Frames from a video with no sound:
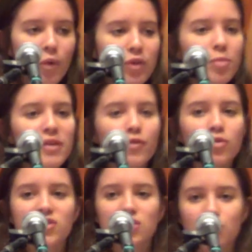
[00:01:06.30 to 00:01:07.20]
We will be
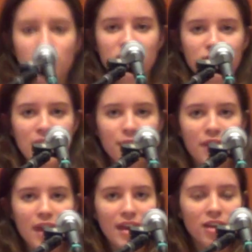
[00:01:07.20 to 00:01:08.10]
forced to draw
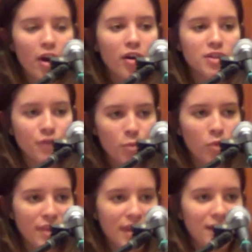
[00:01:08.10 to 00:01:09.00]
strength and courage
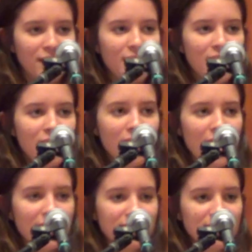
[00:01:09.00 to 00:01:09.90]
from within
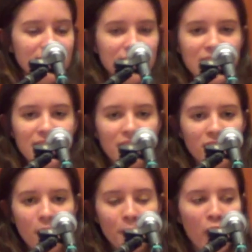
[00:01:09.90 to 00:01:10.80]
and succeed
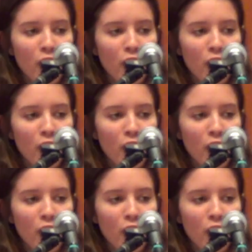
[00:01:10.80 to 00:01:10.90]
and come